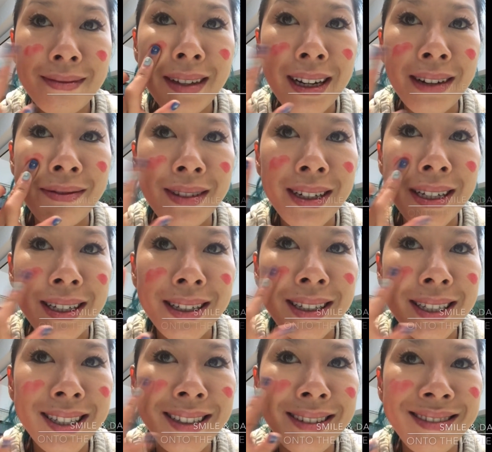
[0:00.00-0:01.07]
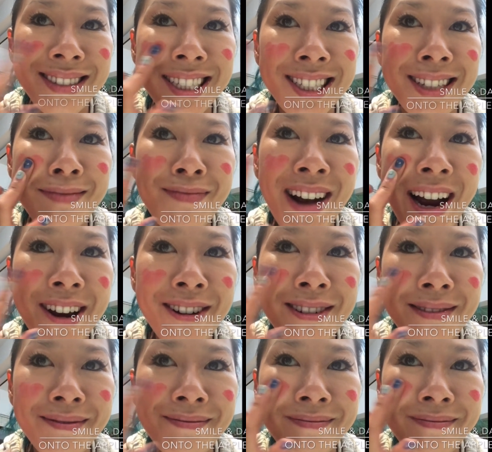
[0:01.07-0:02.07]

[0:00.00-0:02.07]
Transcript: I'm gonna smile